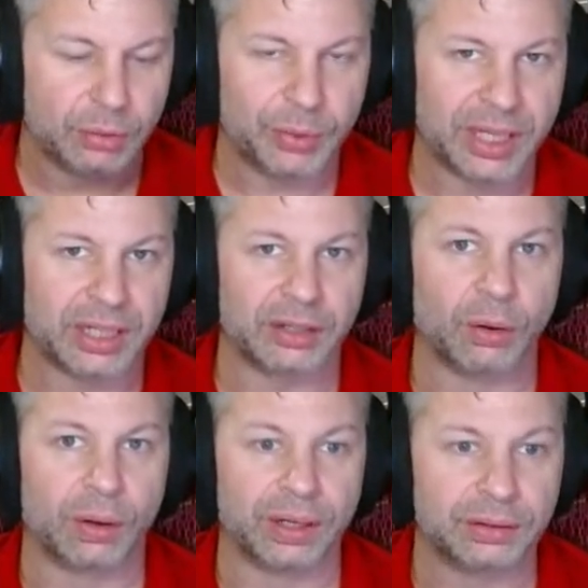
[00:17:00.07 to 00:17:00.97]
we can
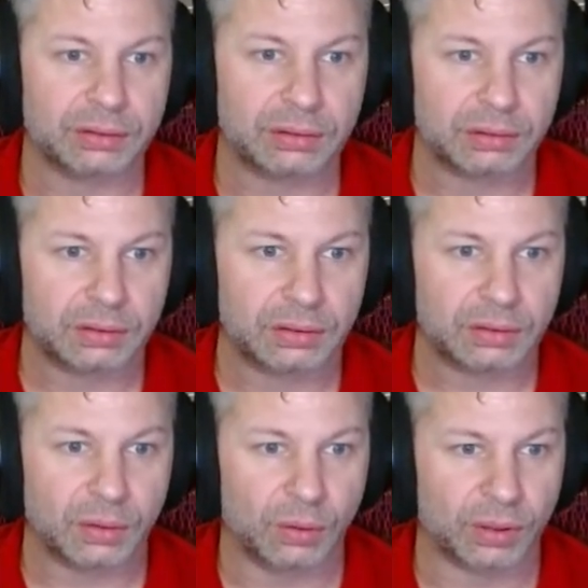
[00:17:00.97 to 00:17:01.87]
ignore it,
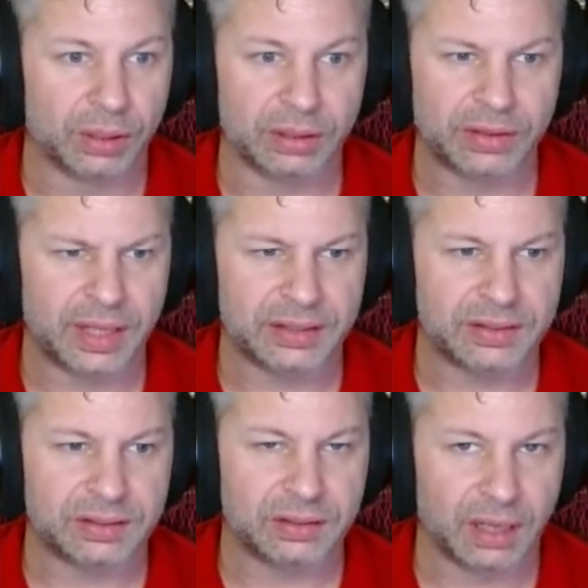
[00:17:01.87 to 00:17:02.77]
or
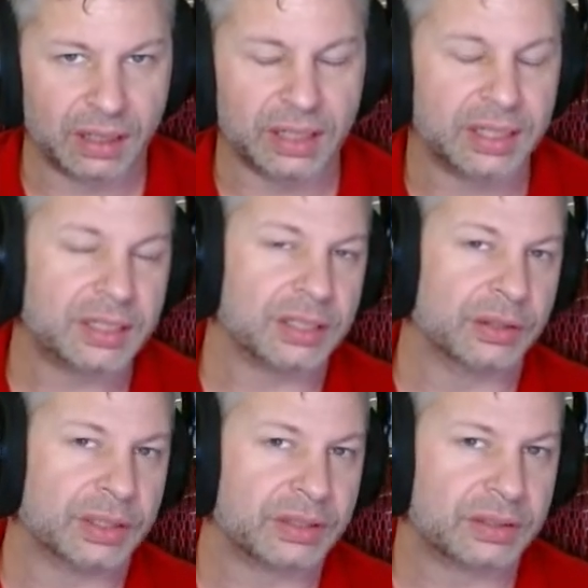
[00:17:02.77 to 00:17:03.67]
that's not an issue.